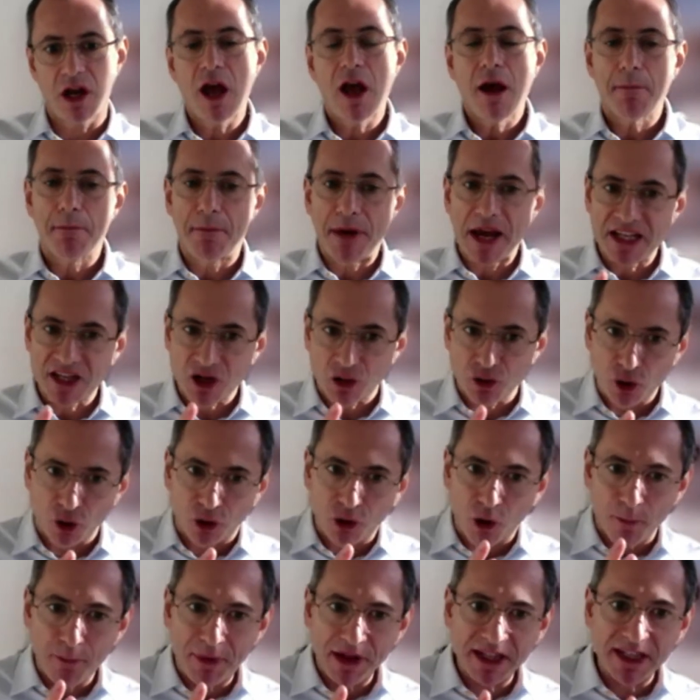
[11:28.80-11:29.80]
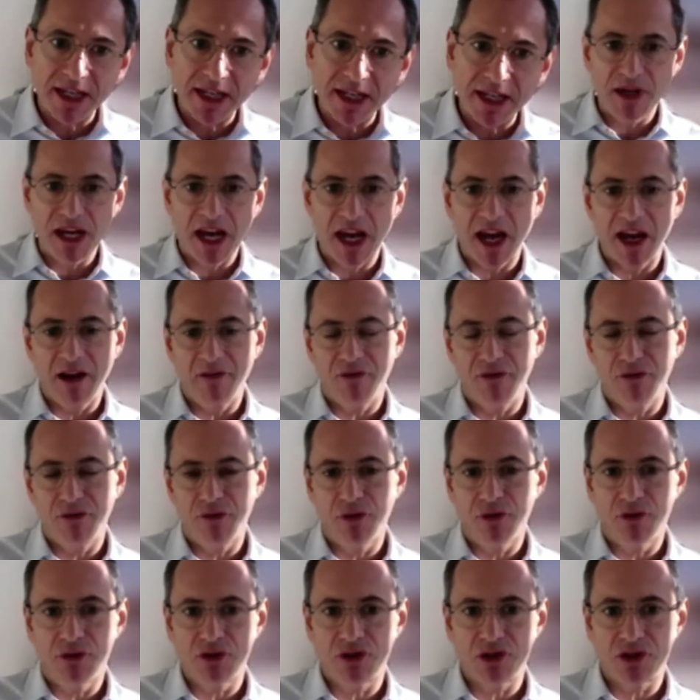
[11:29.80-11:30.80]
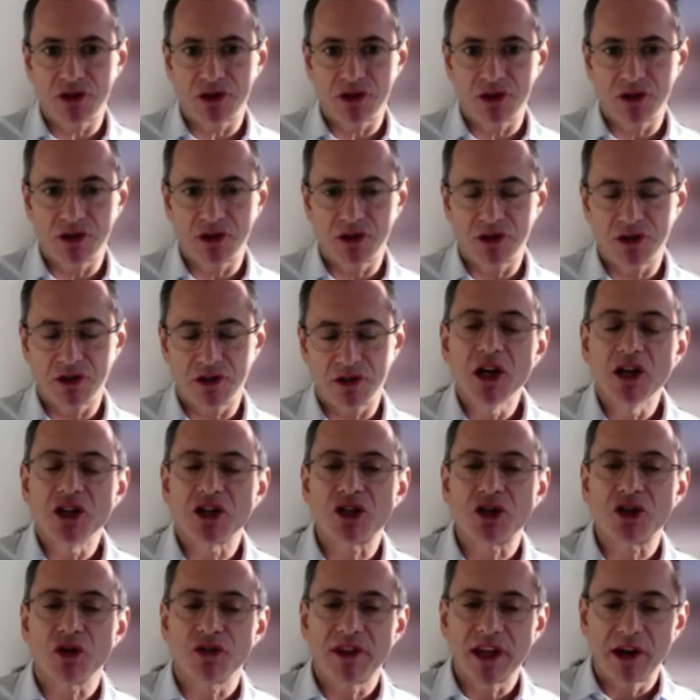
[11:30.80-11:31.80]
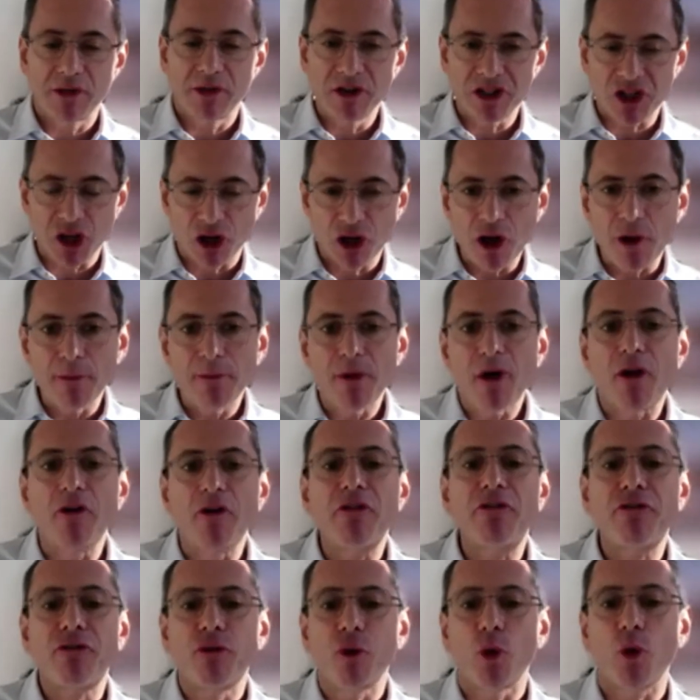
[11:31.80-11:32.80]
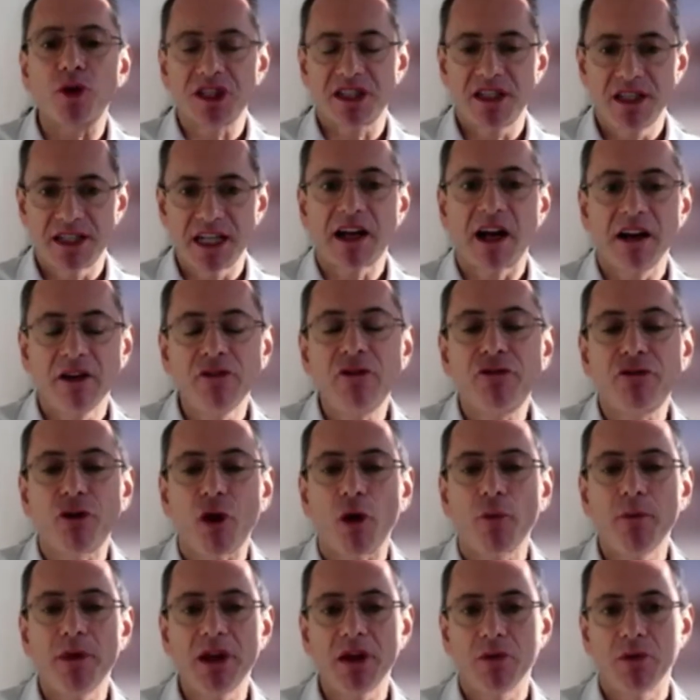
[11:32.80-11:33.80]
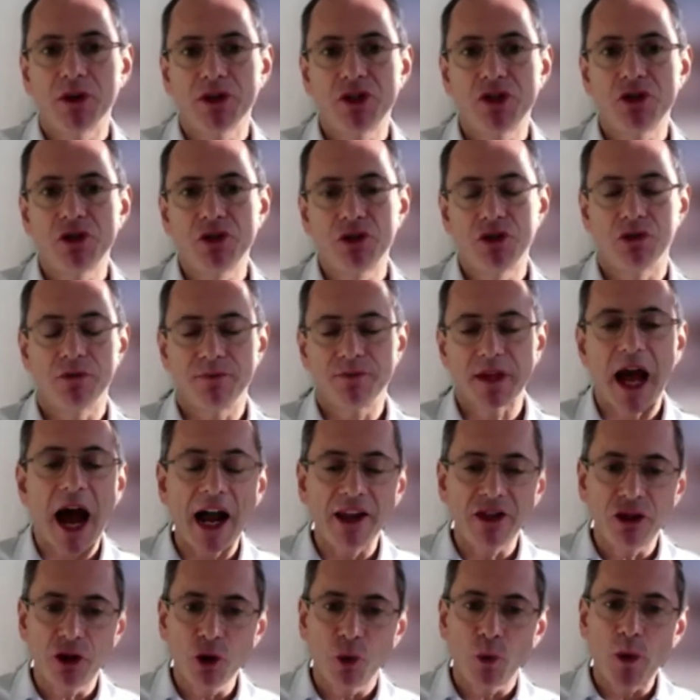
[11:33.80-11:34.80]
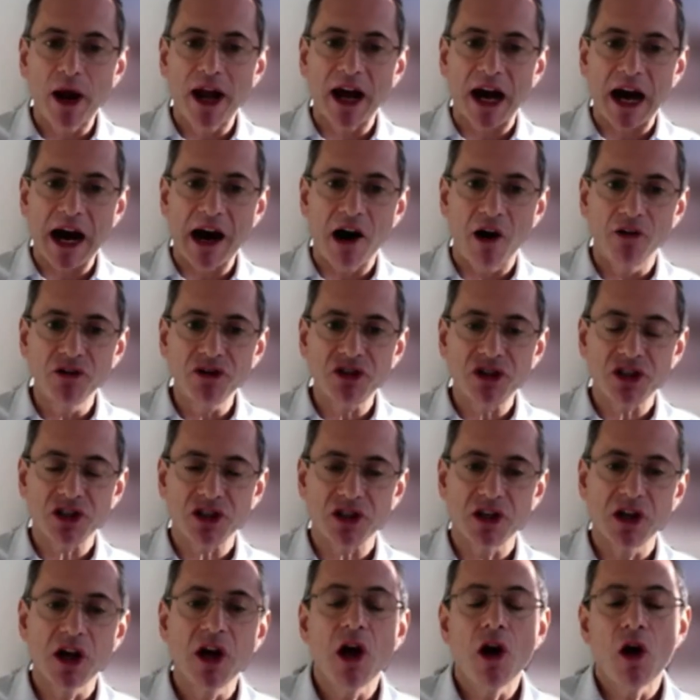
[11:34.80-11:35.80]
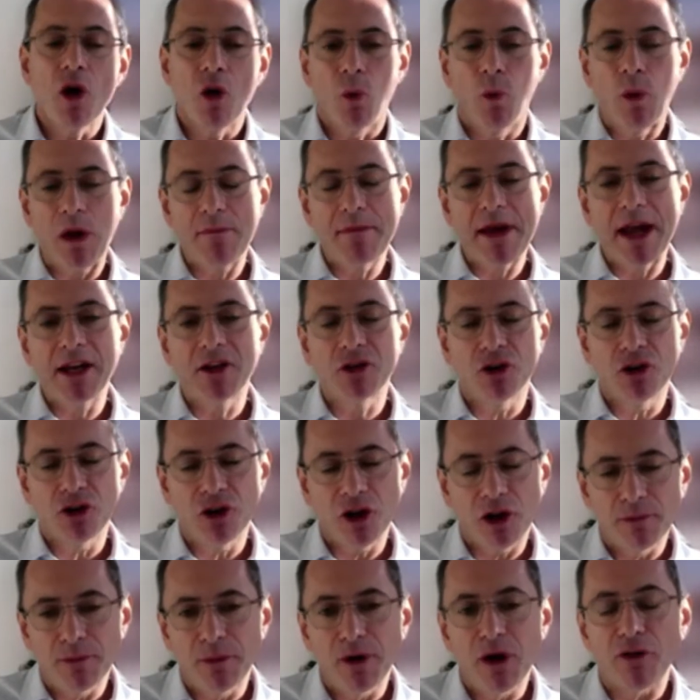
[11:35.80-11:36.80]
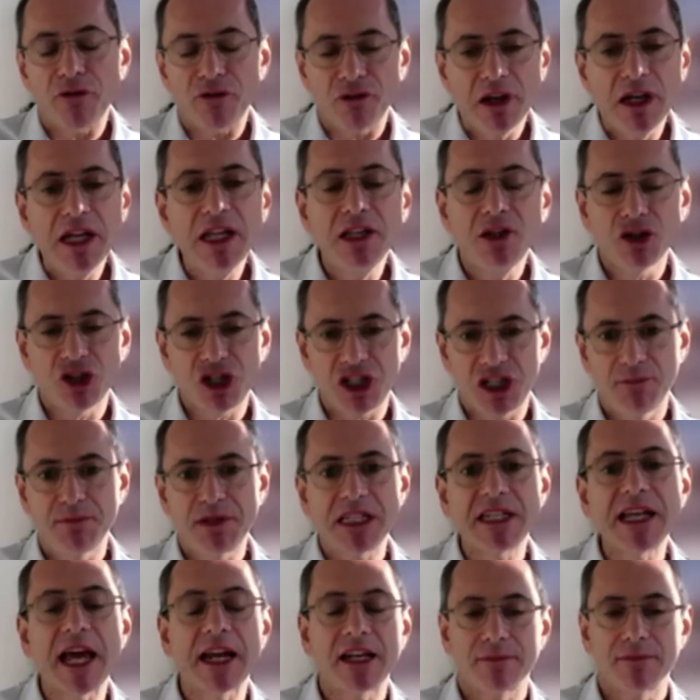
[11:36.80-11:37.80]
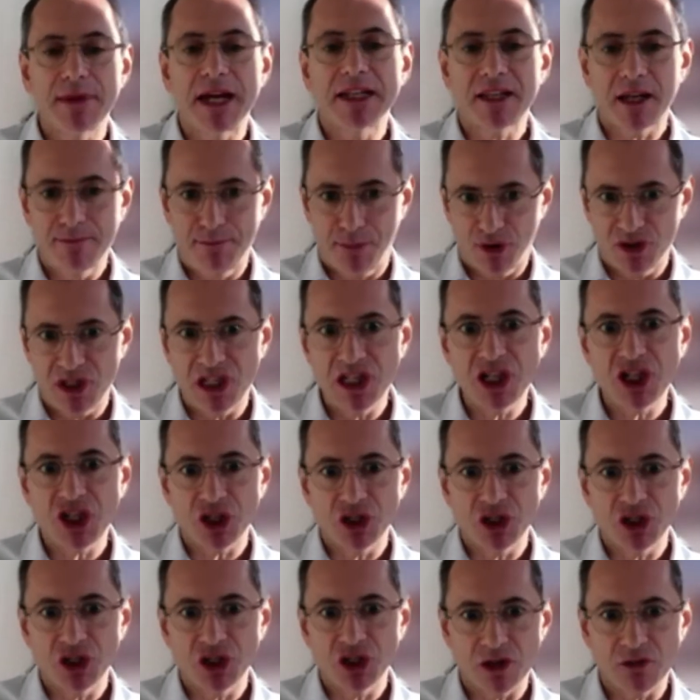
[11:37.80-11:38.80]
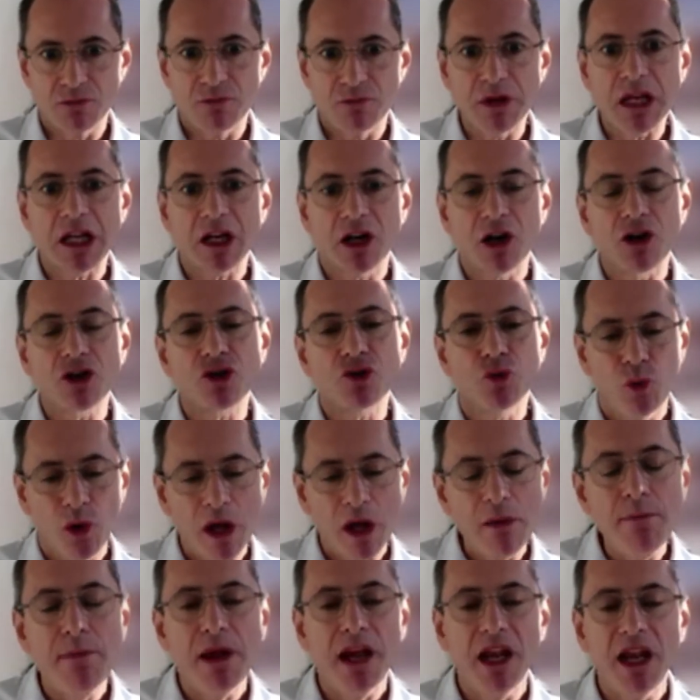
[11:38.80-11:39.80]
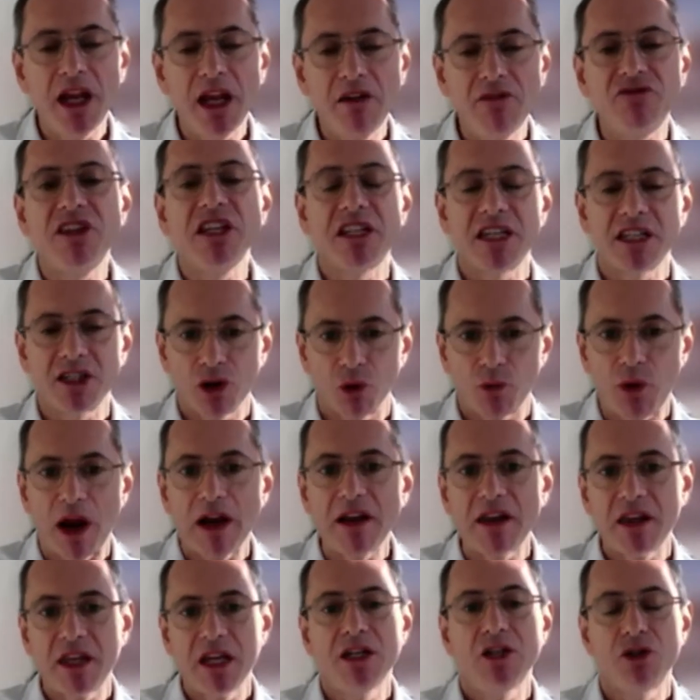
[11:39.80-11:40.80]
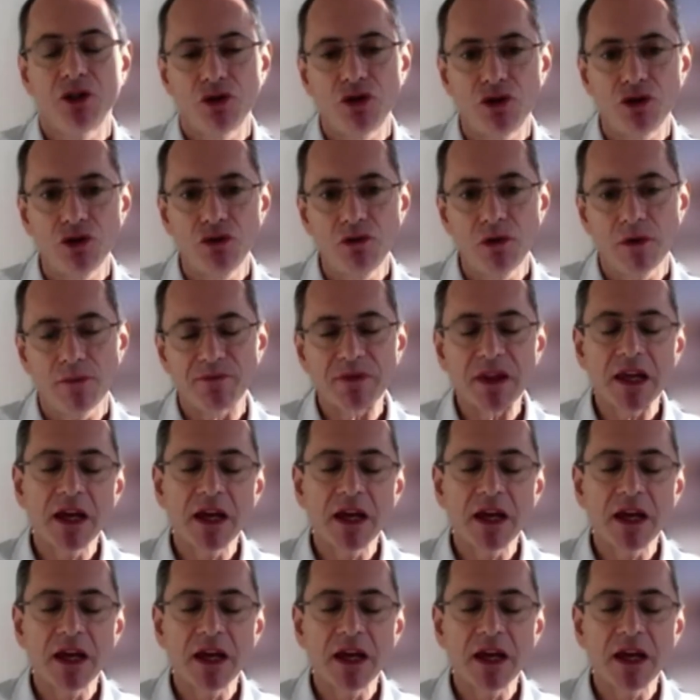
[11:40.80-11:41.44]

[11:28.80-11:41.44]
based on your competitors' behaviors. So there is a number of forces that are informing what you do. At the warehouse, we made a number of leadership statements and positions because we believe this is the right thing to do.